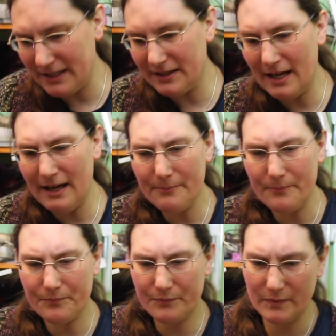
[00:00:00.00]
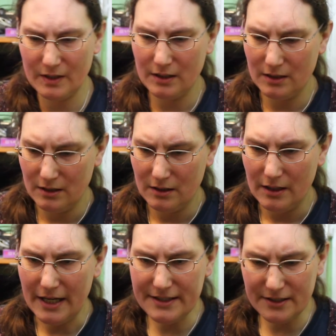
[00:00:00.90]
in there.
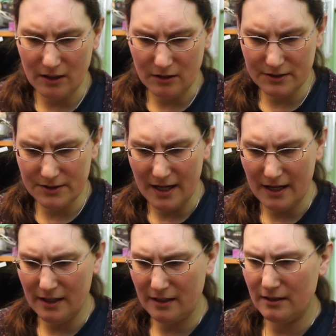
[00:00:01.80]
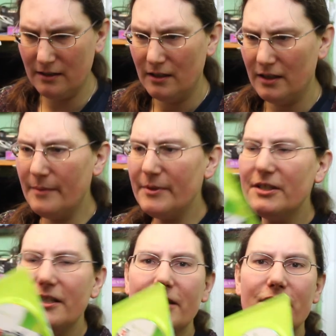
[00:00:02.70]
It's got
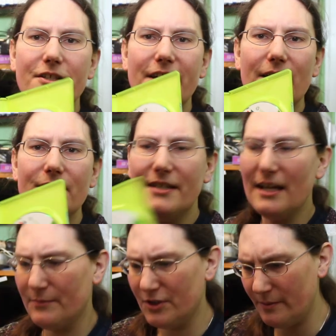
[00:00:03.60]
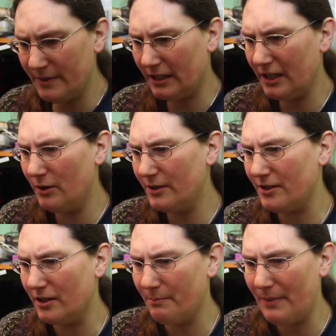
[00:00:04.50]
limited edition DLC. I'm assuming the code is
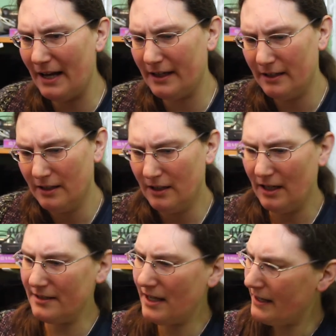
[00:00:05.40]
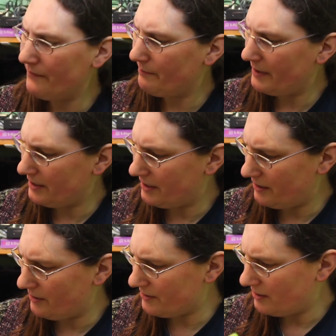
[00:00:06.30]
on the back. Has that even been
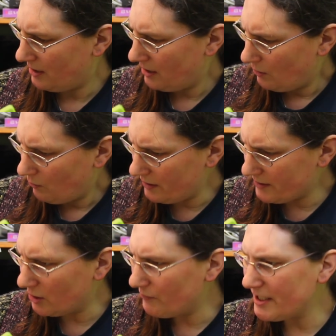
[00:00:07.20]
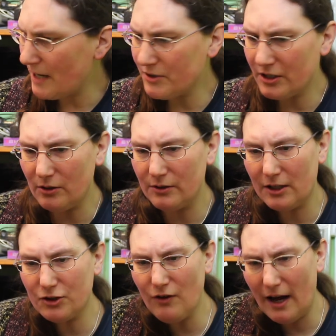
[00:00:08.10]
used? Well, it's got a redemption code. I'll
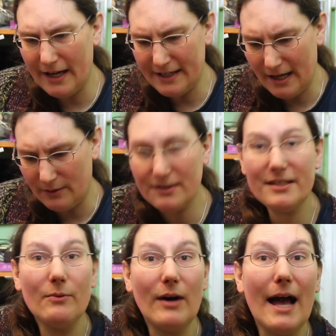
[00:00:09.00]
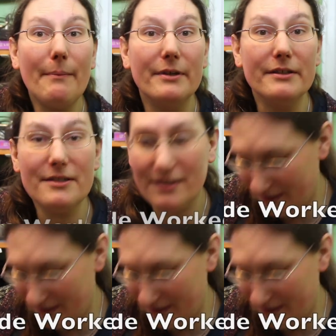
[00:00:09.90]
try it out and see what happens.